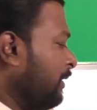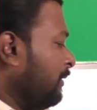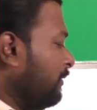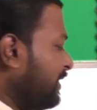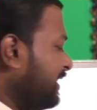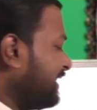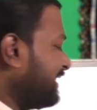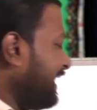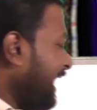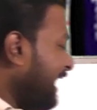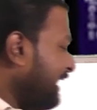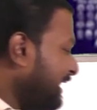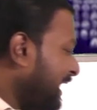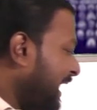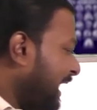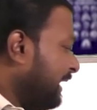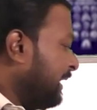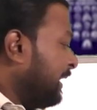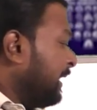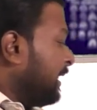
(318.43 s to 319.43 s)
which state
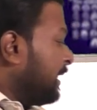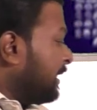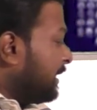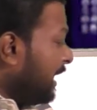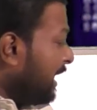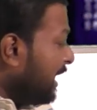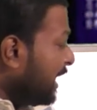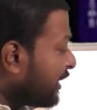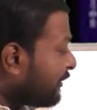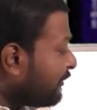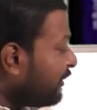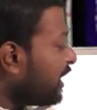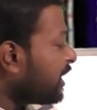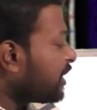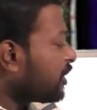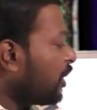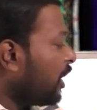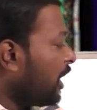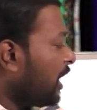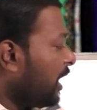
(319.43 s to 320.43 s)
that the
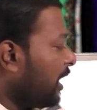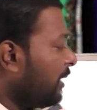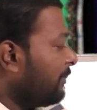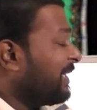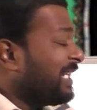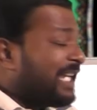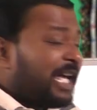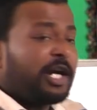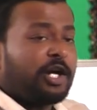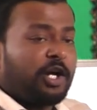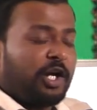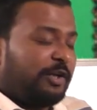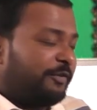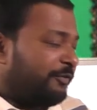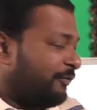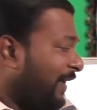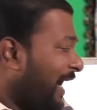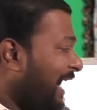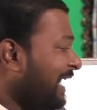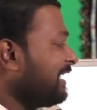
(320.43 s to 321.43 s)
liquid column in a
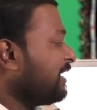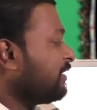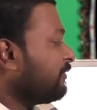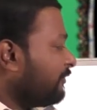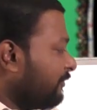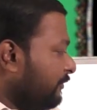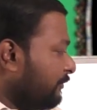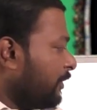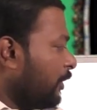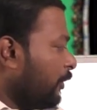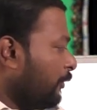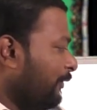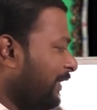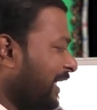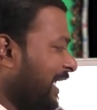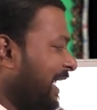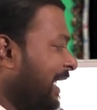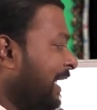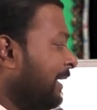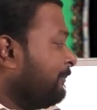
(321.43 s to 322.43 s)
confined
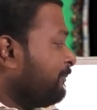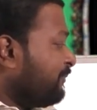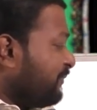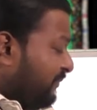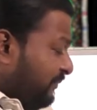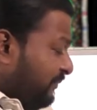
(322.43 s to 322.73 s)
way